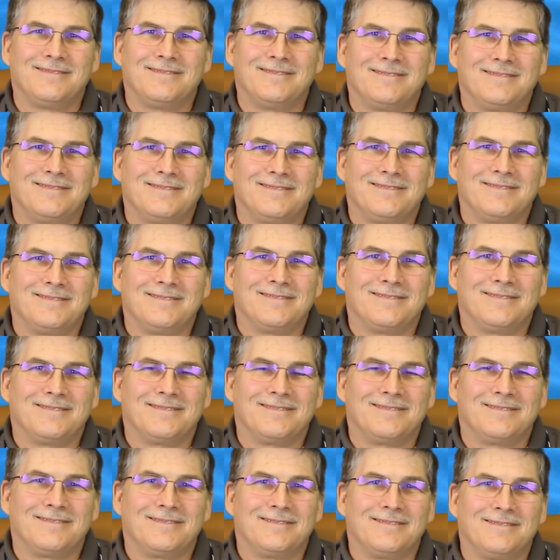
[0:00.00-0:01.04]

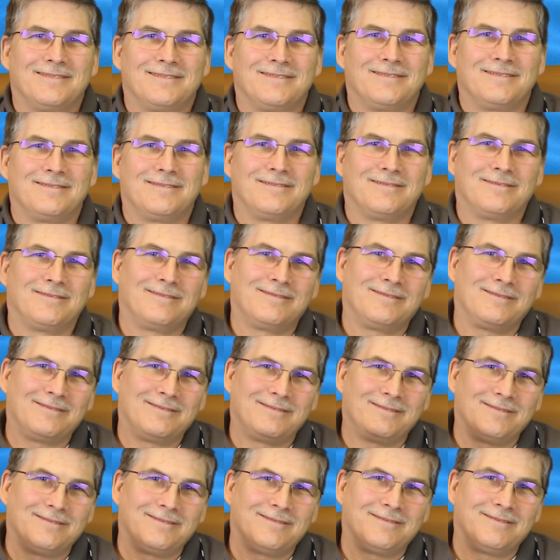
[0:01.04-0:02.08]

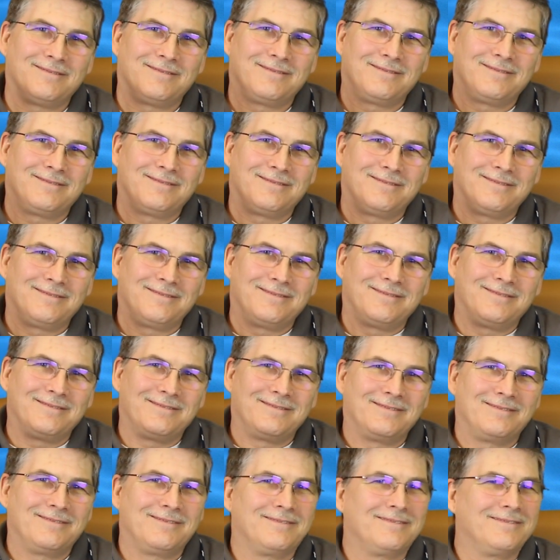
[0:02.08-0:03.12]

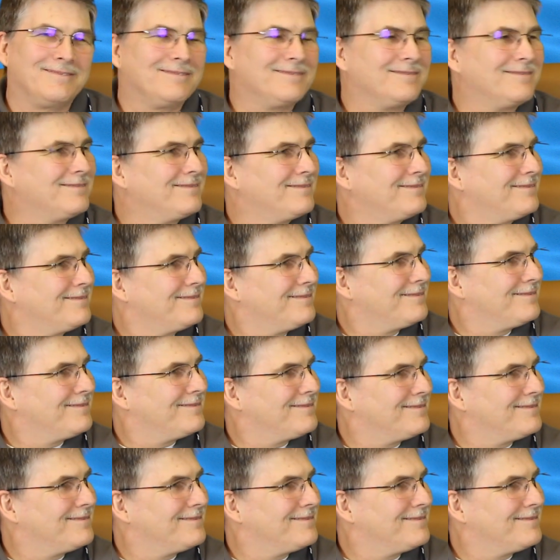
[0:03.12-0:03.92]
(silent)